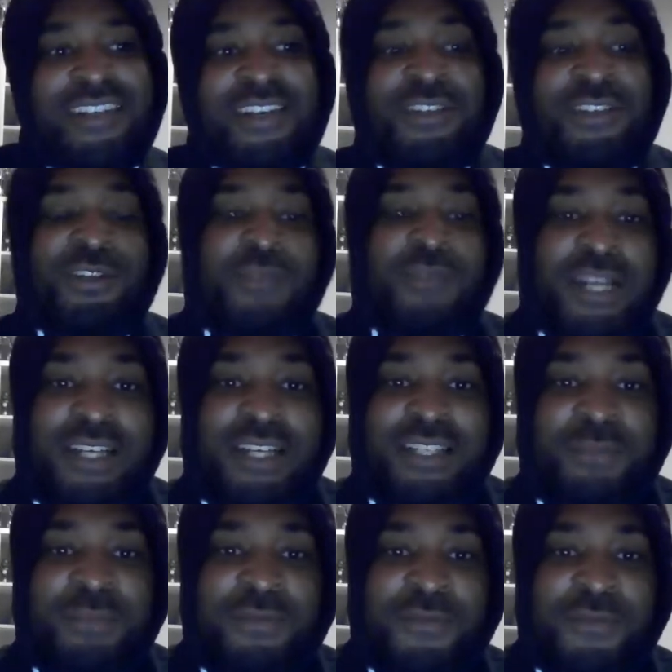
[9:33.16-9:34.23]
So like I
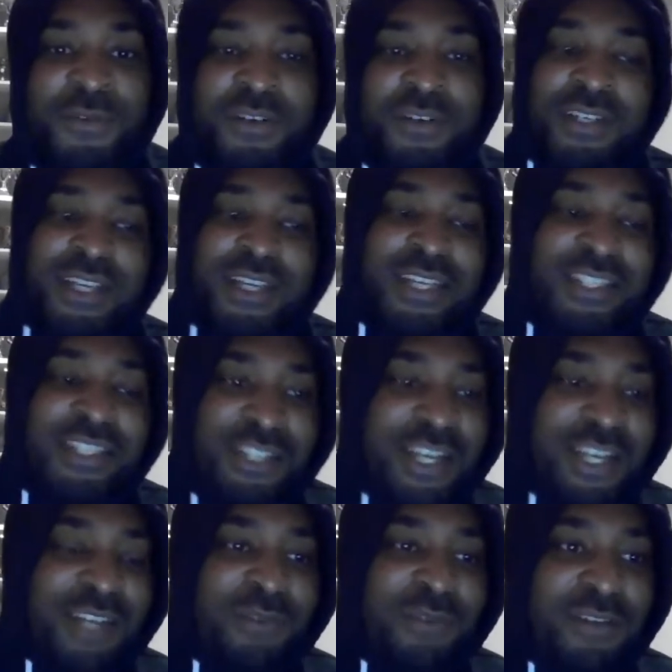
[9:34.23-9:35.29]
said before, in
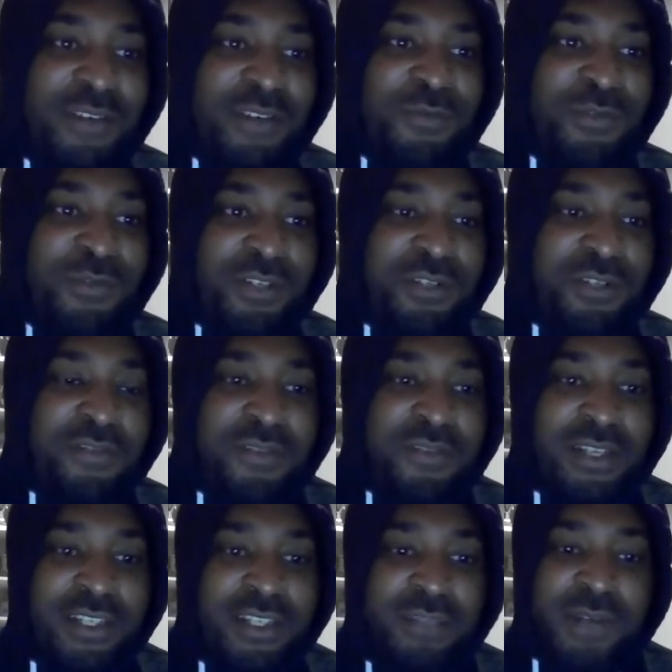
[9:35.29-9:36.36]
January, what do you
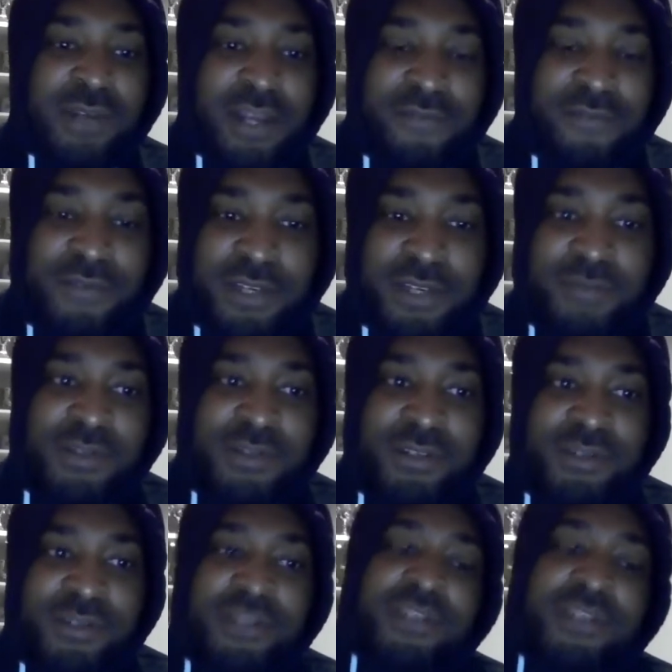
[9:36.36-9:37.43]
think they should be going for, Ibs?
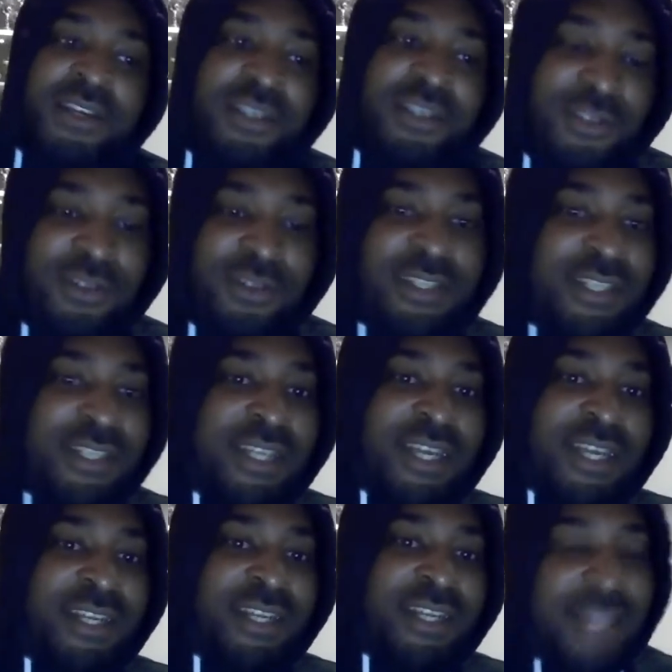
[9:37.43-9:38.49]
Because Dots is
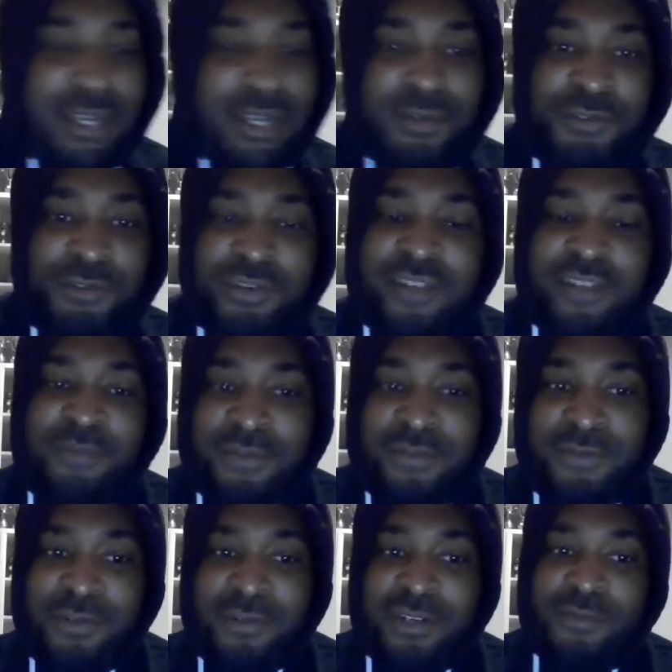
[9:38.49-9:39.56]
saying attack and creative
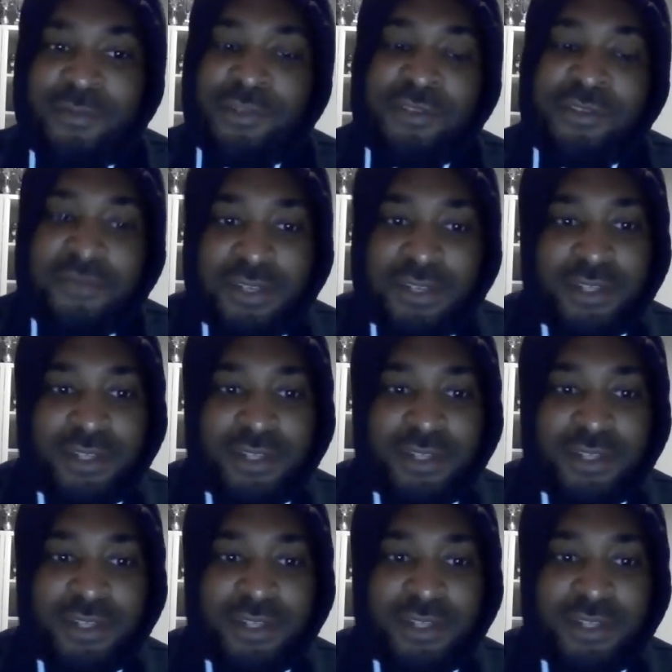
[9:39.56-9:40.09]
midfielder. What do you think?